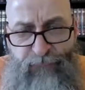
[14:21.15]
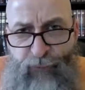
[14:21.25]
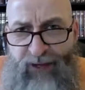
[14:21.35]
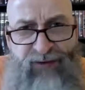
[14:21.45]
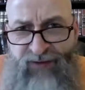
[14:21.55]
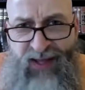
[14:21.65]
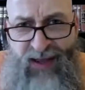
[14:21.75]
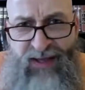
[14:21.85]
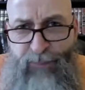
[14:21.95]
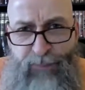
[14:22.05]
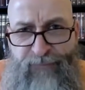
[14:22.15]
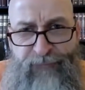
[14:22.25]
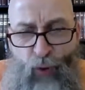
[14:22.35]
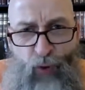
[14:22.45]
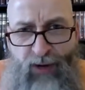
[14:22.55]
friends, take it
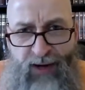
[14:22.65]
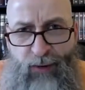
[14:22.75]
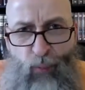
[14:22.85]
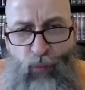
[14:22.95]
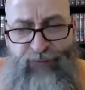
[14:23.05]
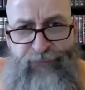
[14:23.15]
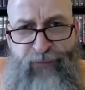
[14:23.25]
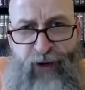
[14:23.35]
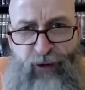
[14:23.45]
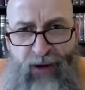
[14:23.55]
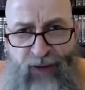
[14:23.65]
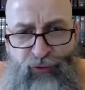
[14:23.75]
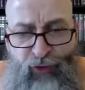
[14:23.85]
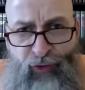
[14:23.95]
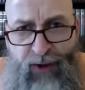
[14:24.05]
before Him with fear
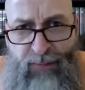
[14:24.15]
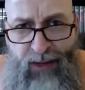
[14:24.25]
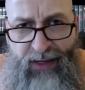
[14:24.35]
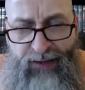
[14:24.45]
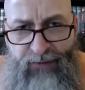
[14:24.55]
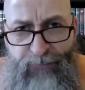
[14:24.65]
and trembling,